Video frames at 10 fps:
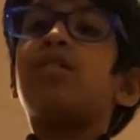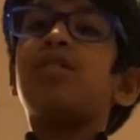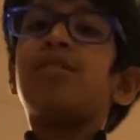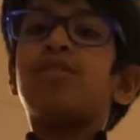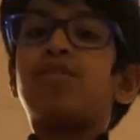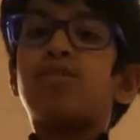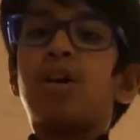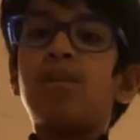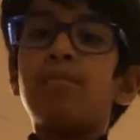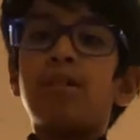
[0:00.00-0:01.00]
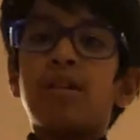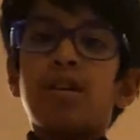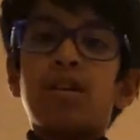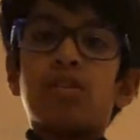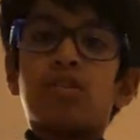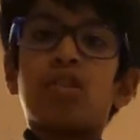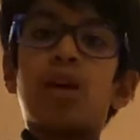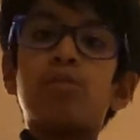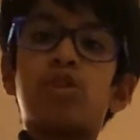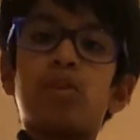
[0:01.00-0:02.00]
your
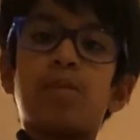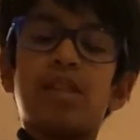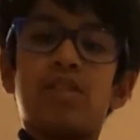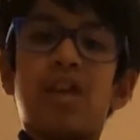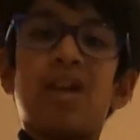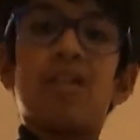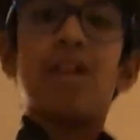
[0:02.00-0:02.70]
thumb should be there,